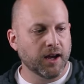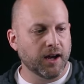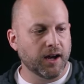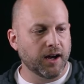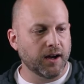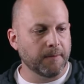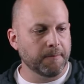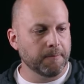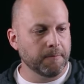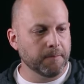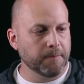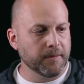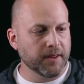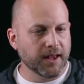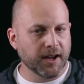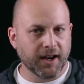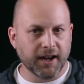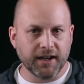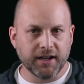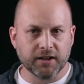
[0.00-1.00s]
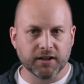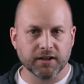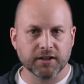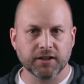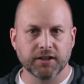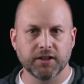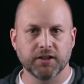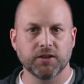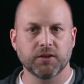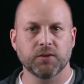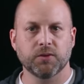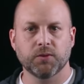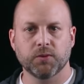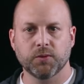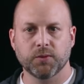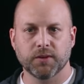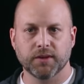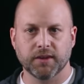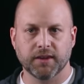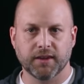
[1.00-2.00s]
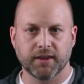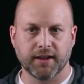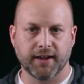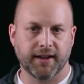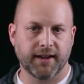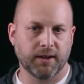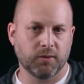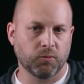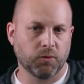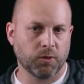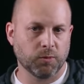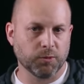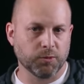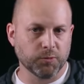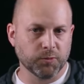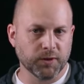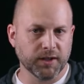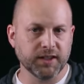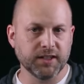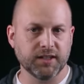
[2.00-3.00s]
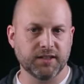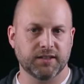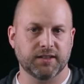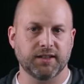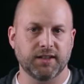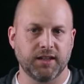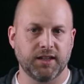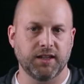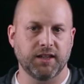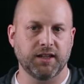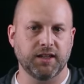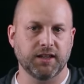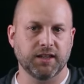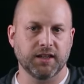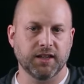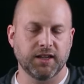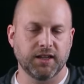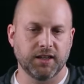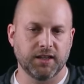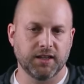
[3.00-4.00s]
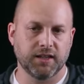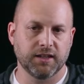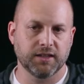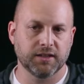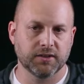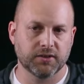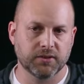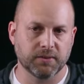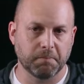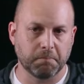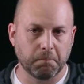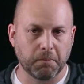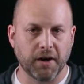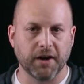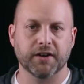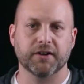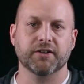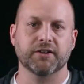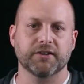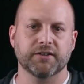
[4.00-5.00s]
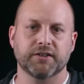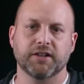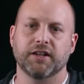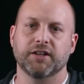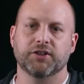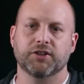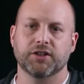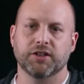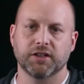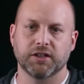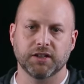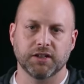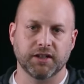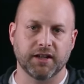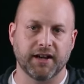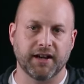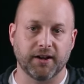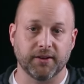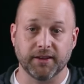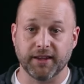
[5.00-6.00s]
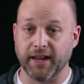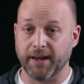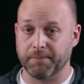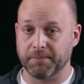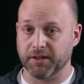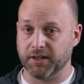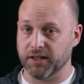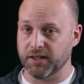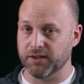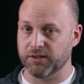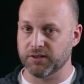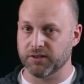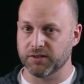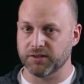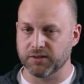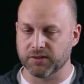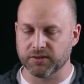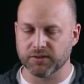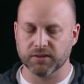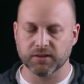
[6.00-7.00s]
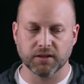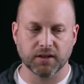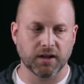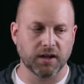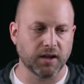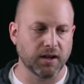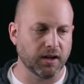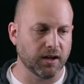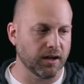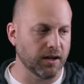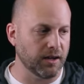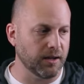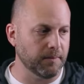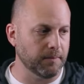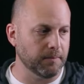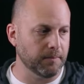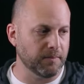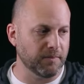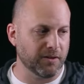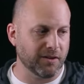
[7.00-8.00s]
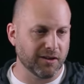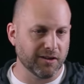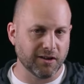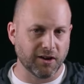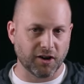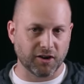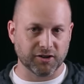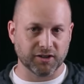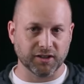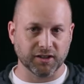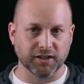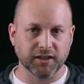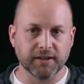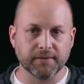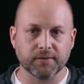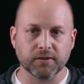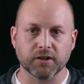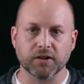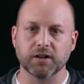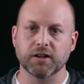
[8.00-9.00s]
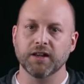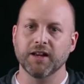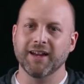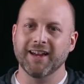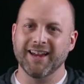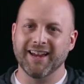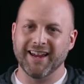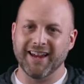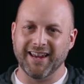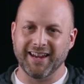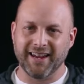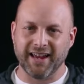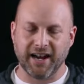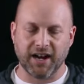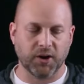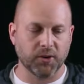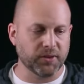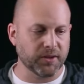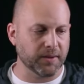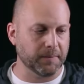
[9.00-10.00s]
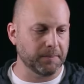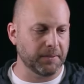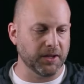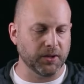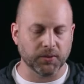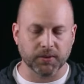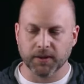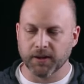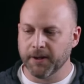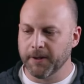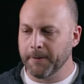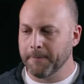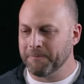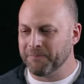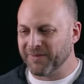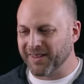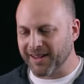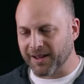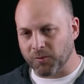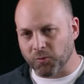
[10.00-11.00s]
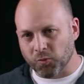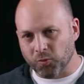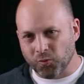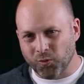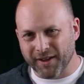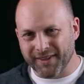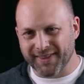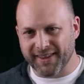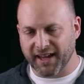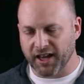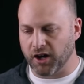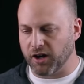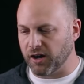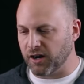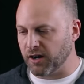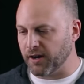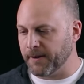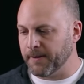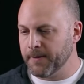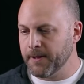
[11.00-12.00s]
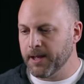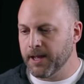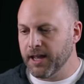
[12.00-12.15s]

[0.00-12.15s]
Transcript: And I'd argue that what we're really seeing is modernization in how the applications are delivered and how they're built, what they are.